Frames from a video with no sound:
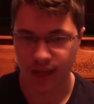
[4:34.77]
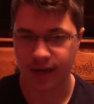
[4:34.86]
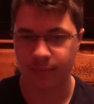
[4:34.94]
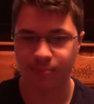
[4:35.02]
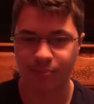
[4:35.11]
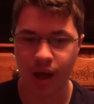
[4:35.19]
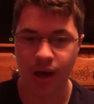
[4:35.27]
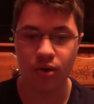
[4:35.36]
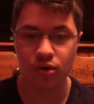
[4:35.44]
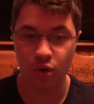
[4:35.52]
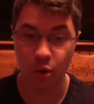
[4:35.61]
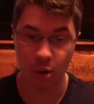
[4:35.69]
and
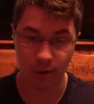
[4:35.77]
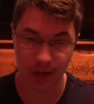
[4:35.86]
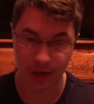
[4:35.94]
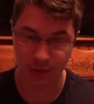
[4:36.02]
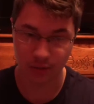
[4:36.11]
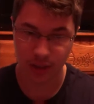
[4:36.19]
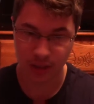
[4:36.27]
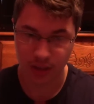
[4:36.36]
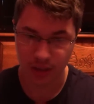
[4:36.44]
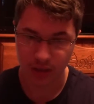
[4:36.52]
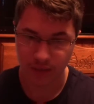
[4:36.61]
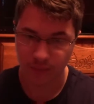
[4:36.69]
Pokoro
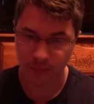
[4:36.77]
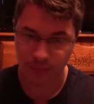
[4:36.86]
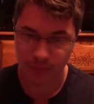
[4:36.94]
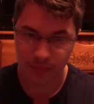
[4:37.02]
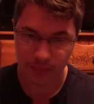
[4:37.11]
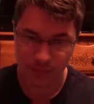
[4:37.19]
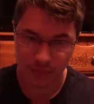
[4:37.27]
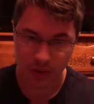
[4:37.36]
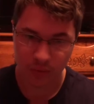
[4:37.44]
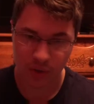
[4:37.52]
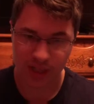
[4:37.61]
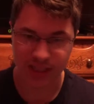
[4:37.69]

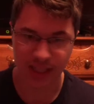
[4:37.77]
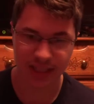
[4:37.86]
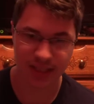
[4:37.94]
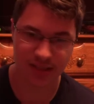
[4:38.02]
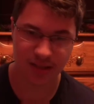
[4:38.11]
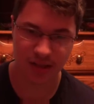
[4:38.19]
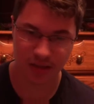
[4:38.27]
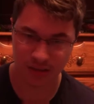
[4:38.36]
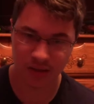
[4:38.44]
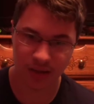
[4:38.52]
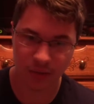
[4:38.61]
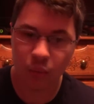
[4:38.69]
was a
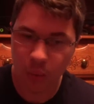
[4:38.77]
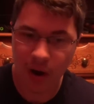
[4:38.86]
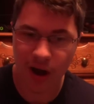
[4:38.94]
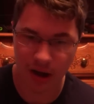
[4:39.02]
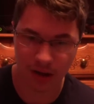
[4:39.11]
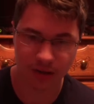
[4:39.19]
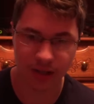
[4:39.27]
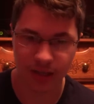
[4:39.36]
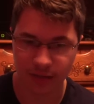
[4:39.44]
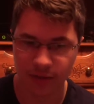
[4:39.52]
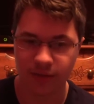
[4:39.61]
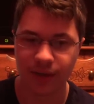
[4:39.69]
circular wall
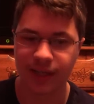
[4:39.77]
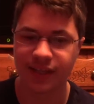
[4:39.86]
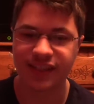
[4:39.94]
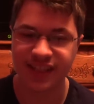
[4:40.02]
in the